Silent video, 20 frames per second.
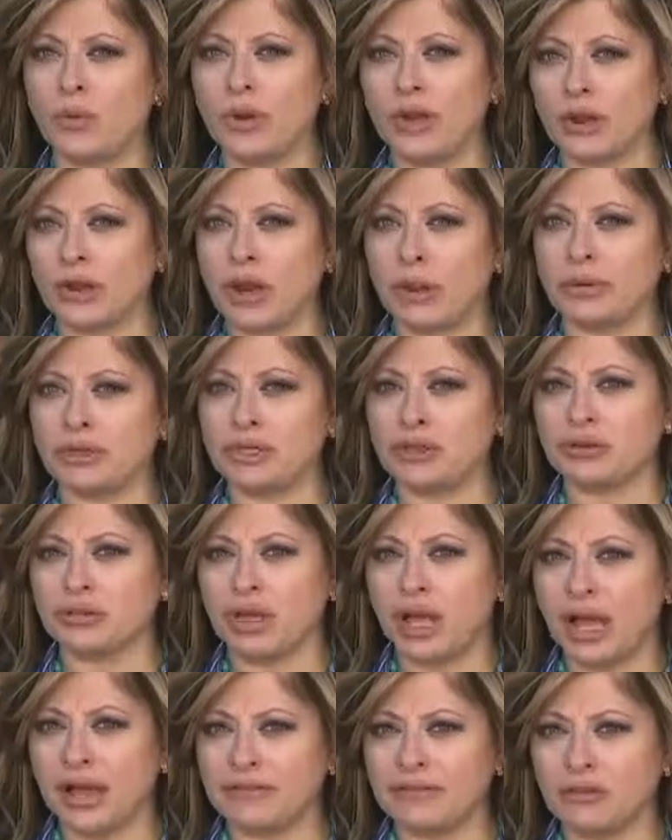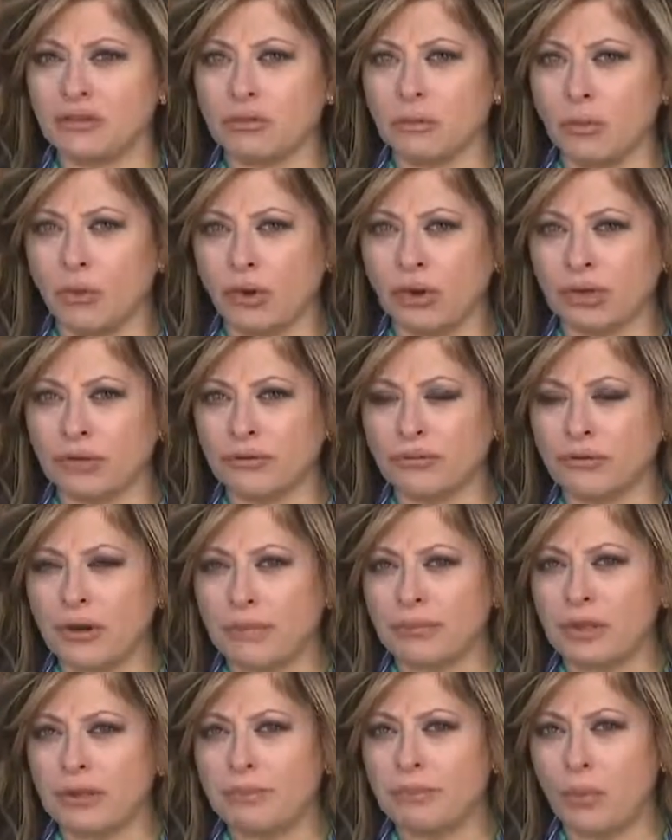We are coming to you live this morning
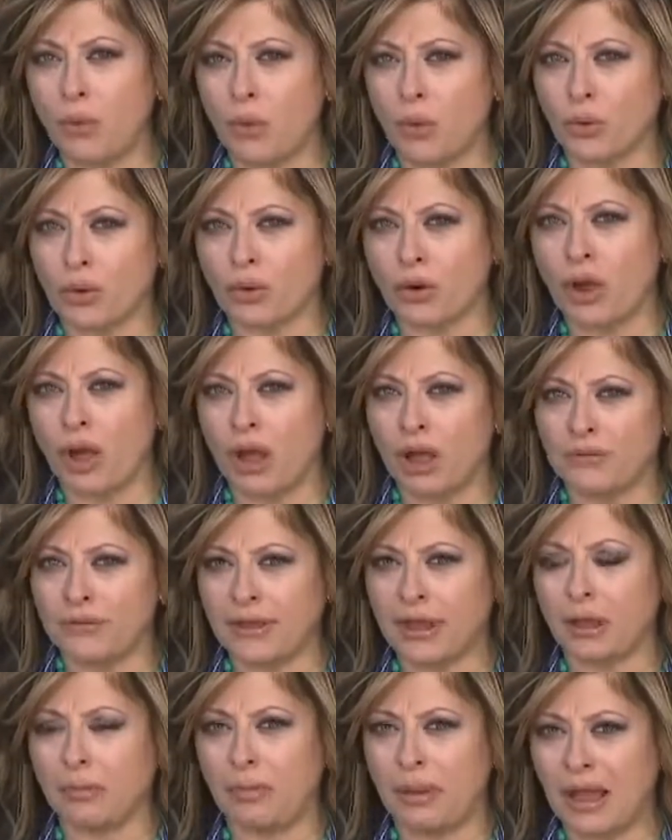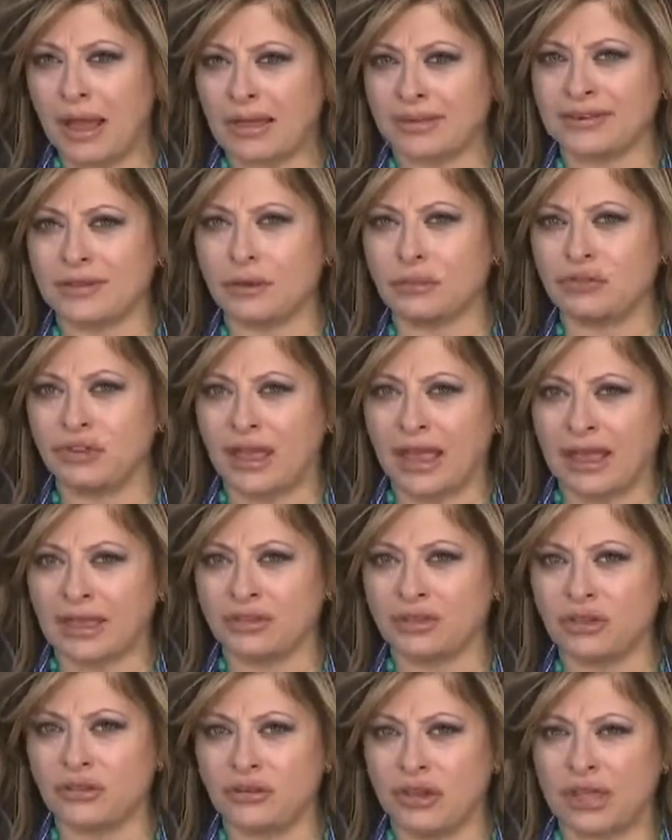from the border of El Paso,
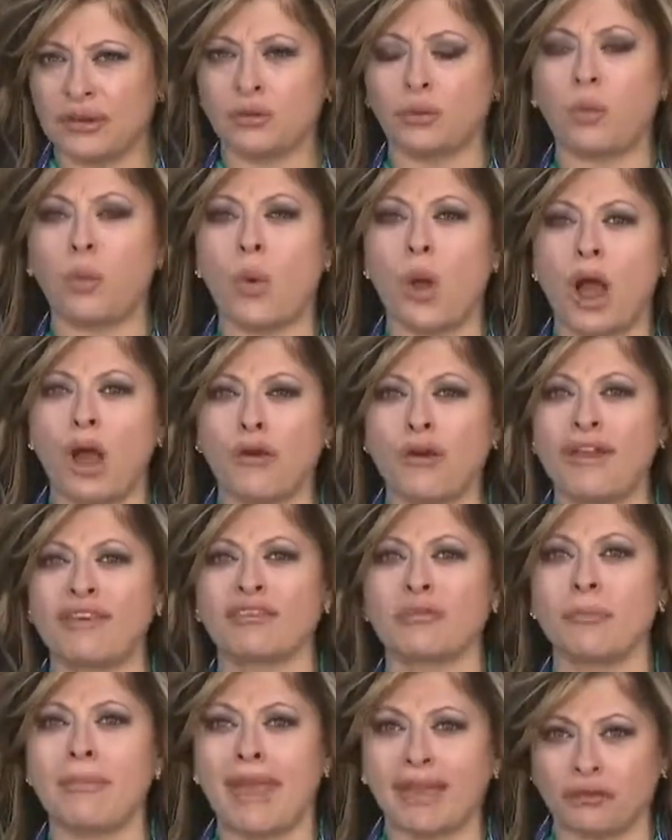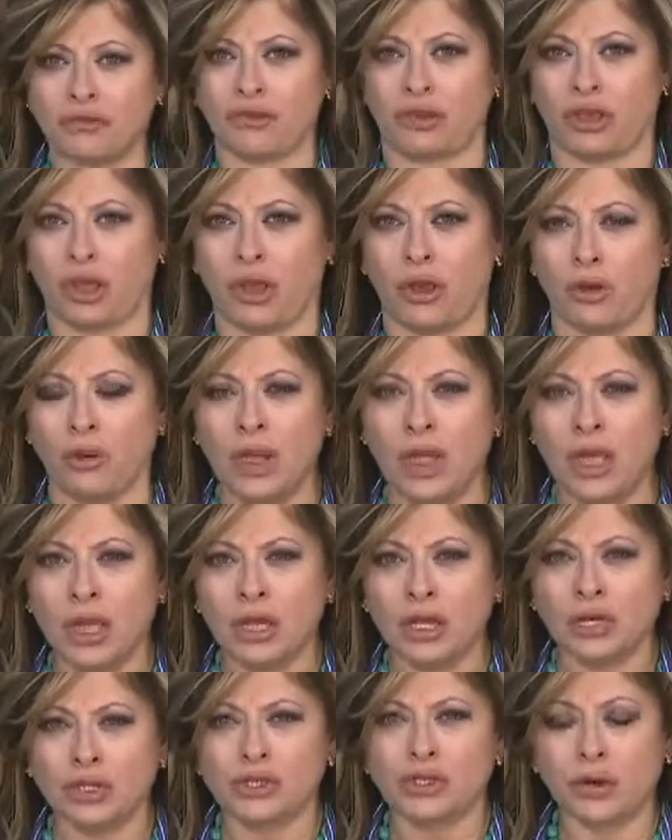Texas, and Juarez, Mexico.
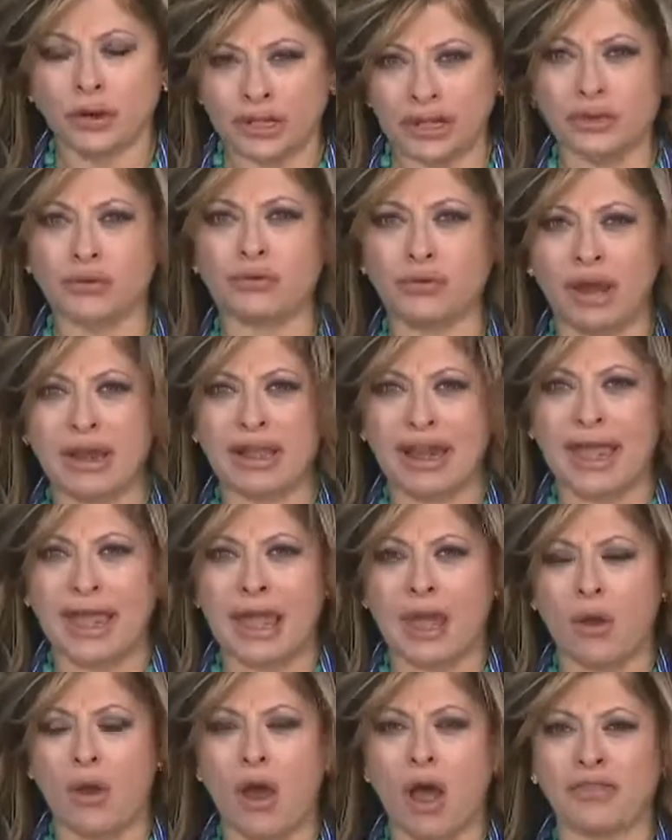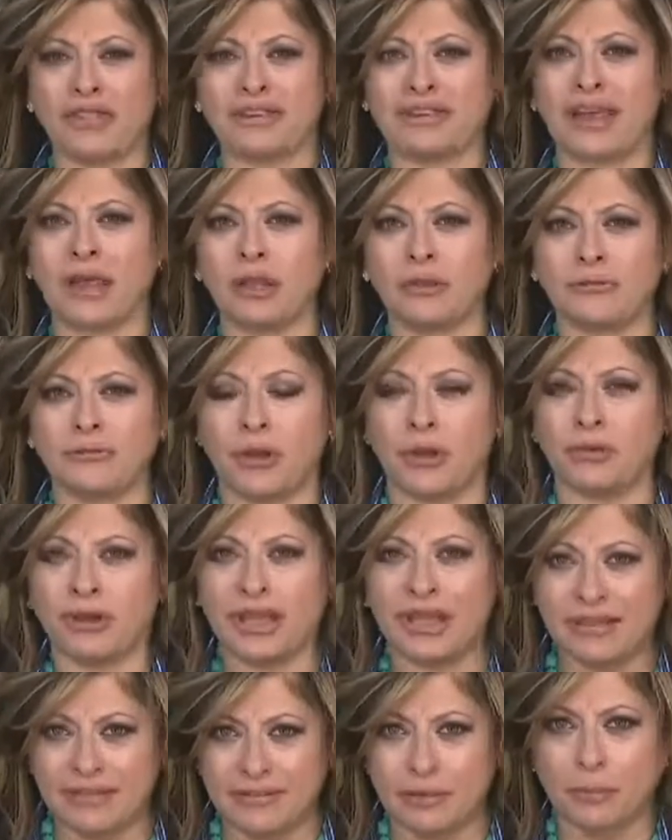Joining us right now on the telephone
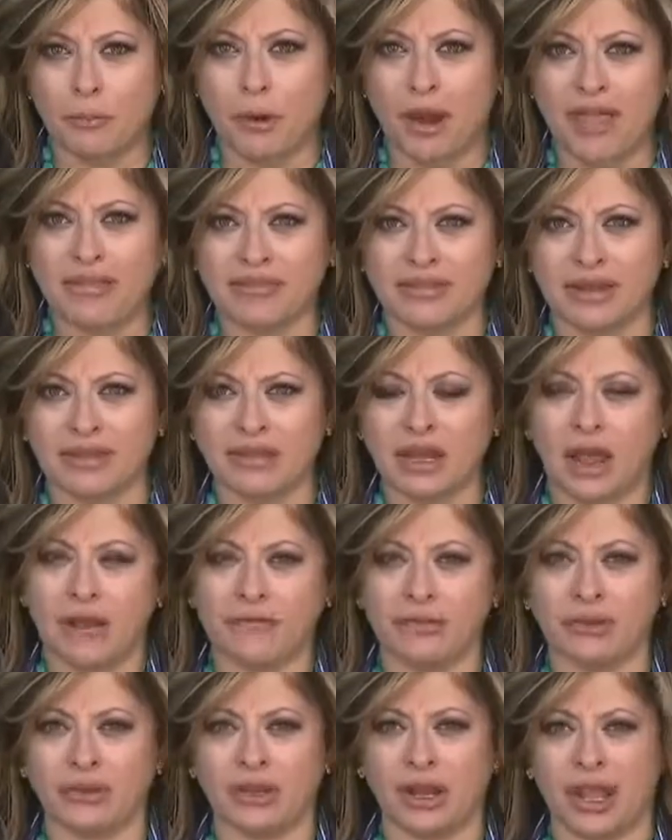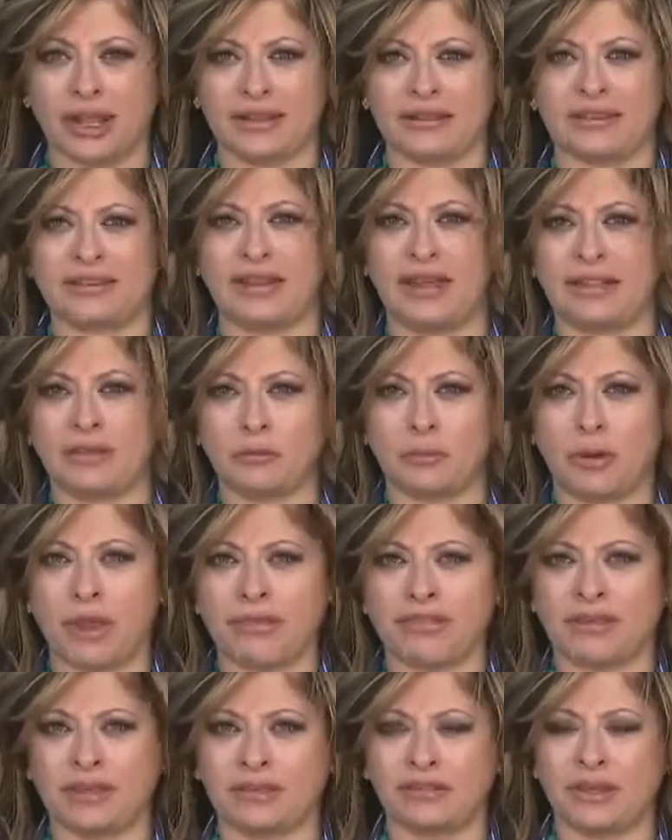is the President of the United States,
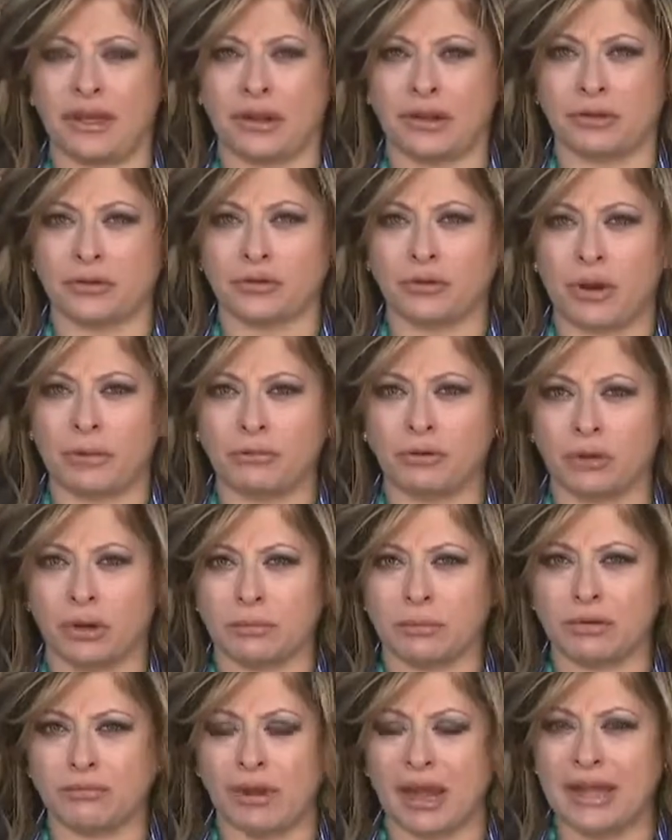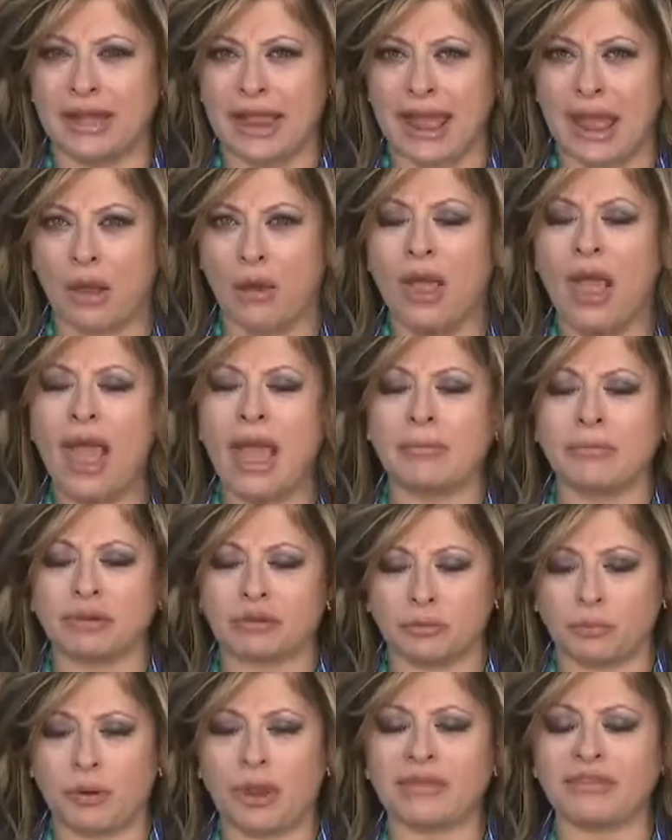President Donald Trump, joining me right now. And,
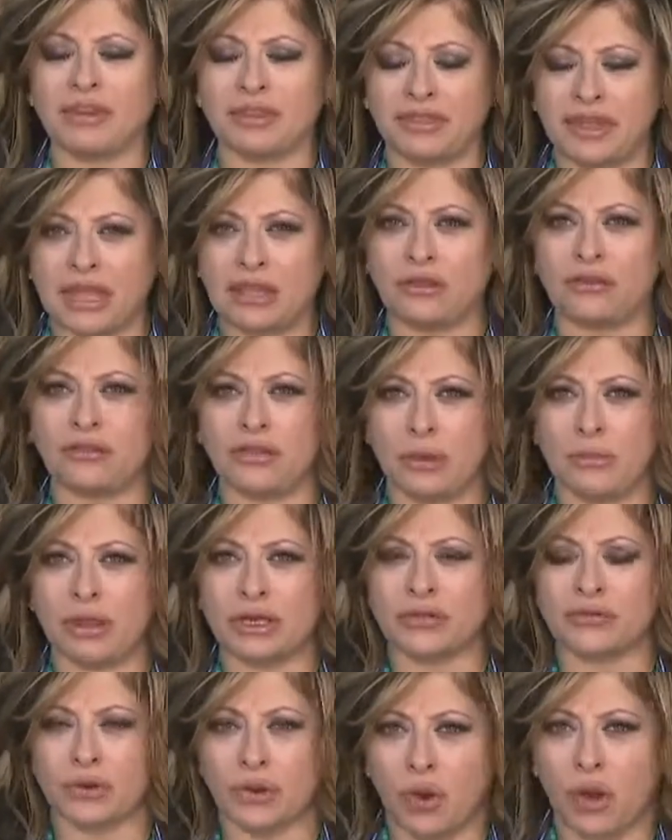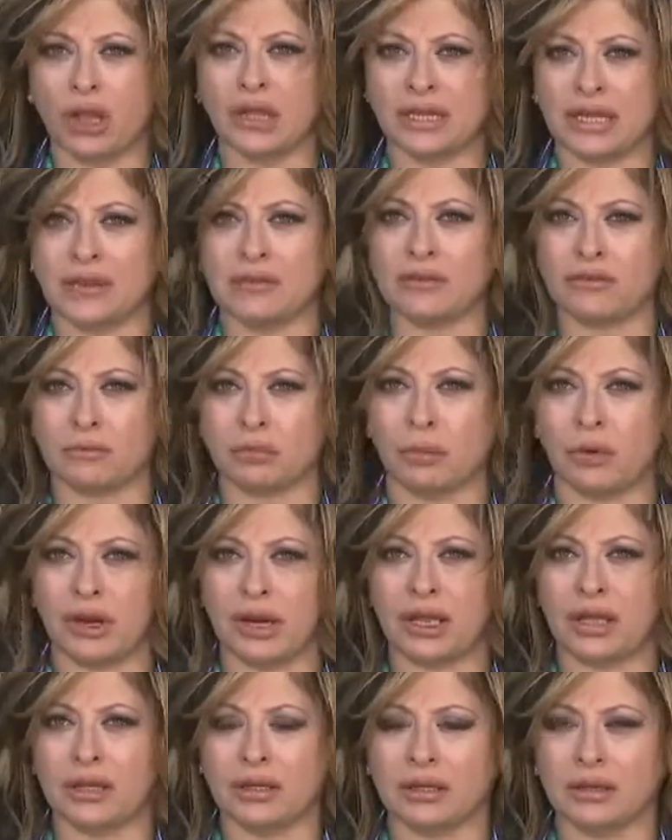Mr. President, thank you so much for calling in this
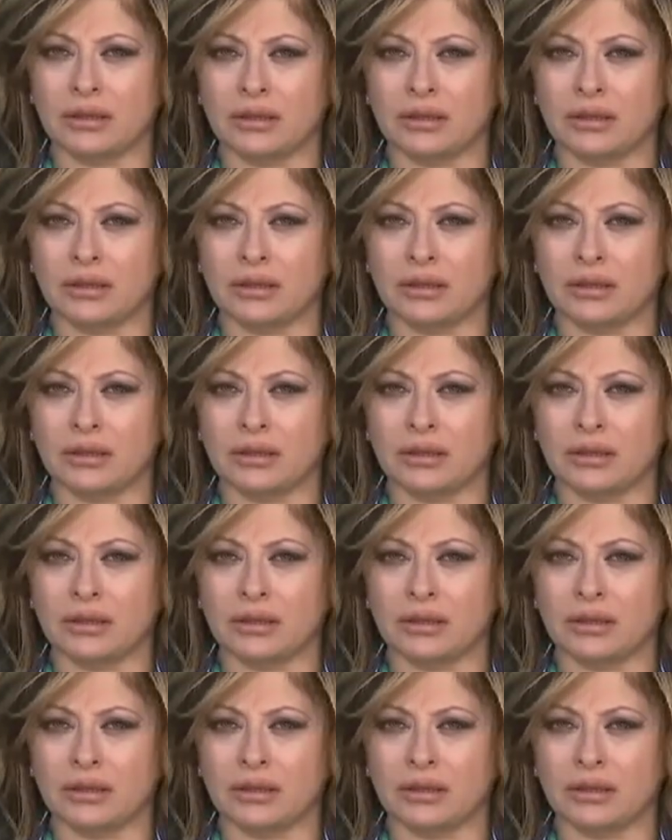morning.